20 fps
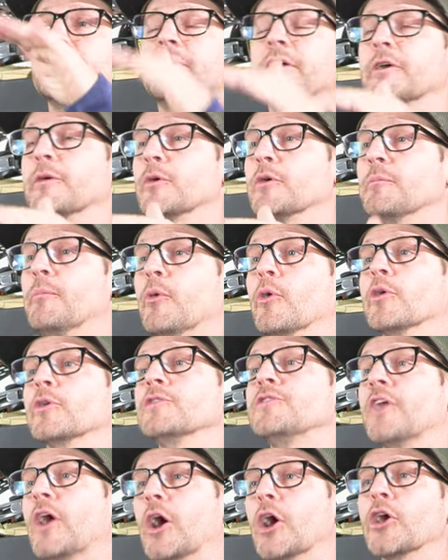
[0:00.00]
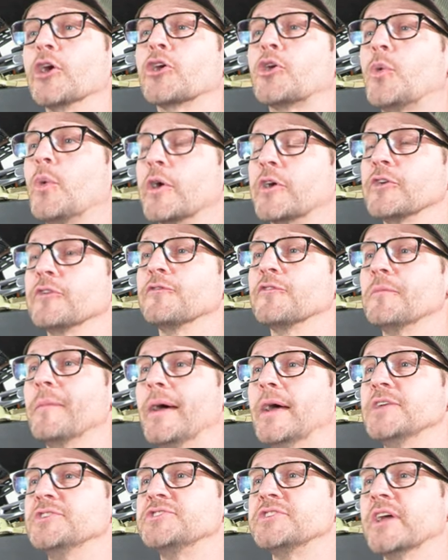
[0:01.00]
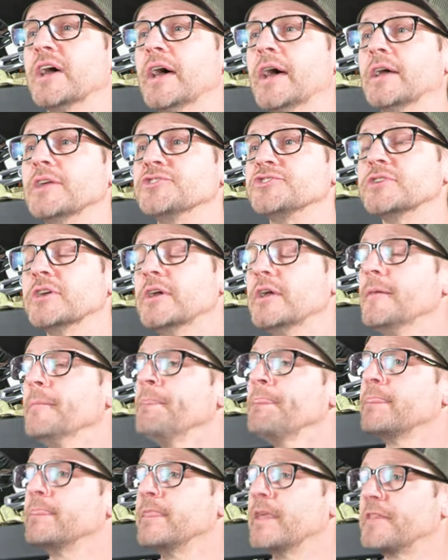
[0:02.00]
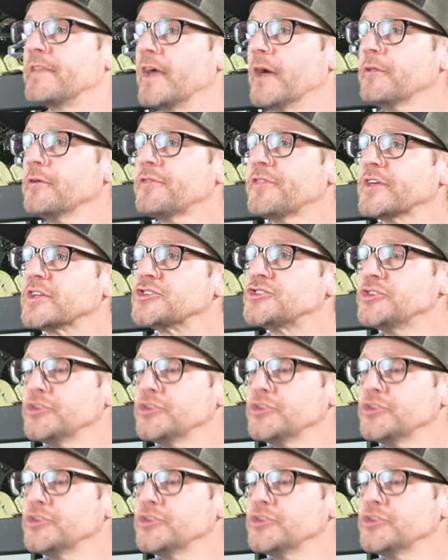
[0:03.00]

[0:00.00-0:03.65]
Narrower boards are quicker from edge to edge. Now, the other thing